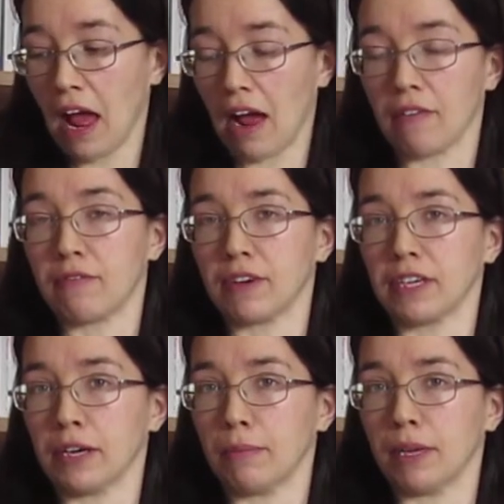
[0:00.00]
and
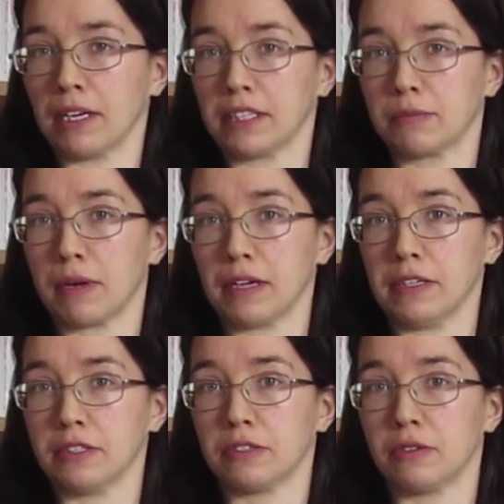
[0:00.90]
finding a blank
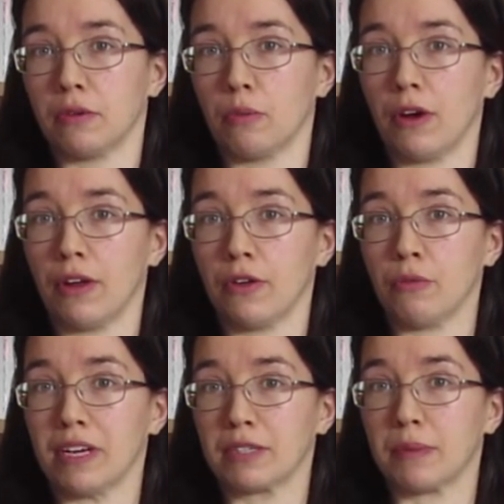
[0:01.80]
space where you
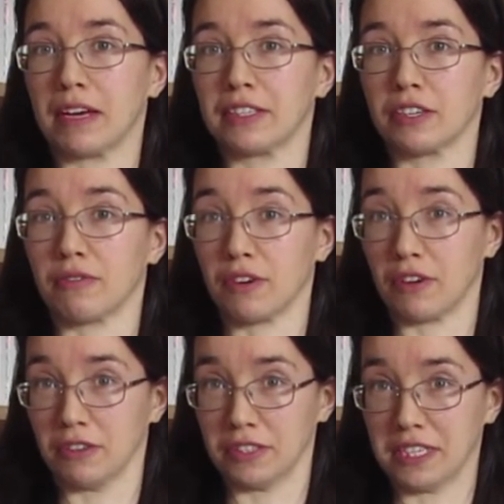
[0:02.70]
expect a
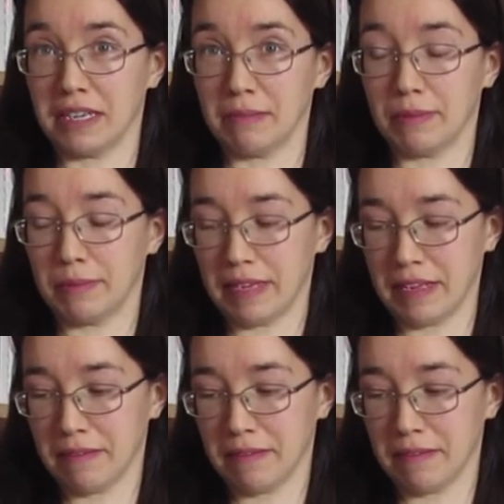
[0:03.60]
father's name to be.